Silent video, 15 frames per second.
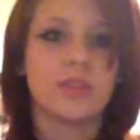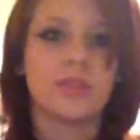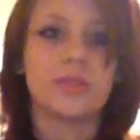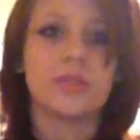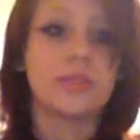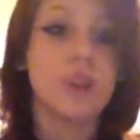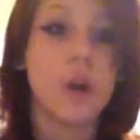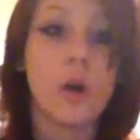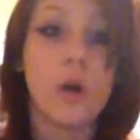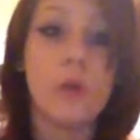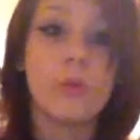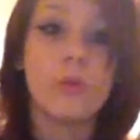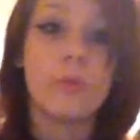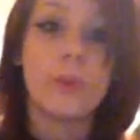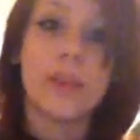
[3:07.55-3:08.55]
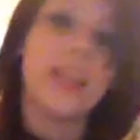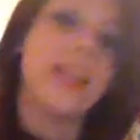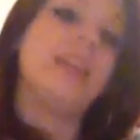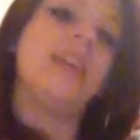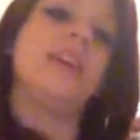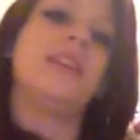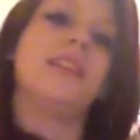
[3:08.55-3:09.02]
so
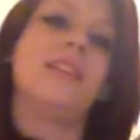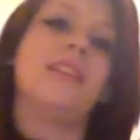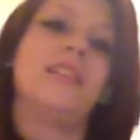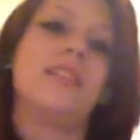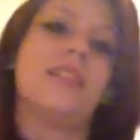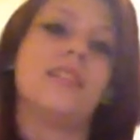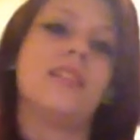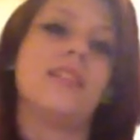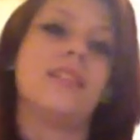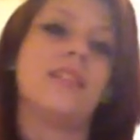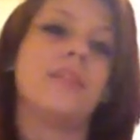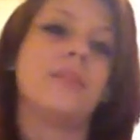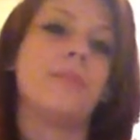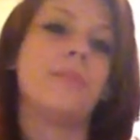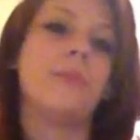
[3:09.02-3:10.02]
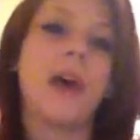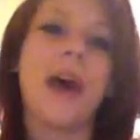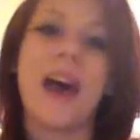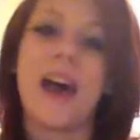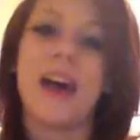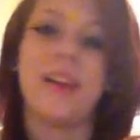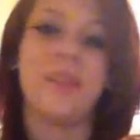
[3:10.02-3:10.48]
many
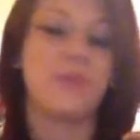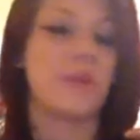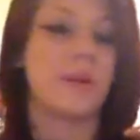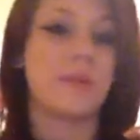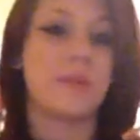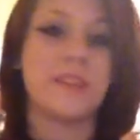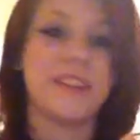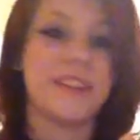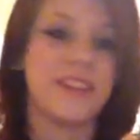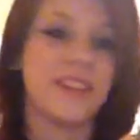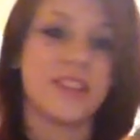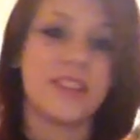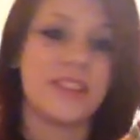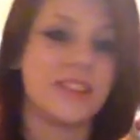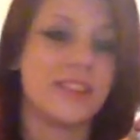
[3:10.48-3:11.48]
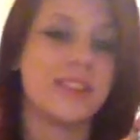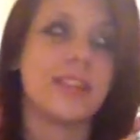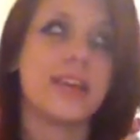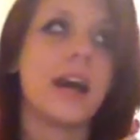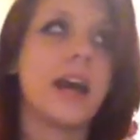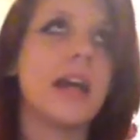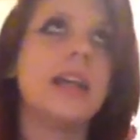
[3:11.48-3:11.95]
bad reputations
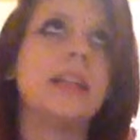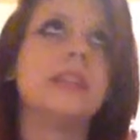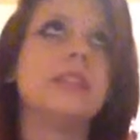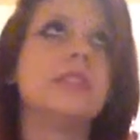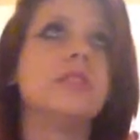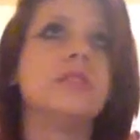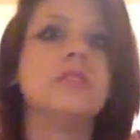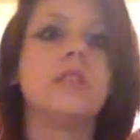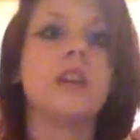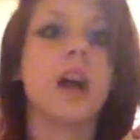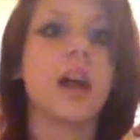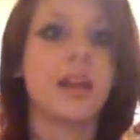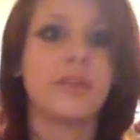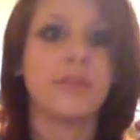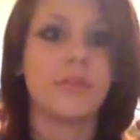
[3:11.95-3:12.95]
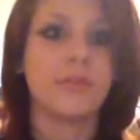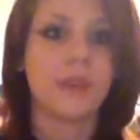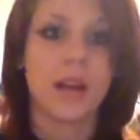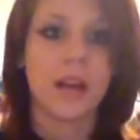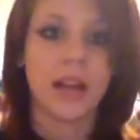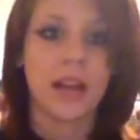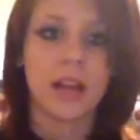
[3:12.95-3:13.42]
that it's not even
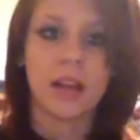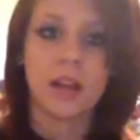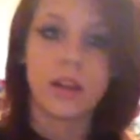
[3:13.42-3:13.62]
funny.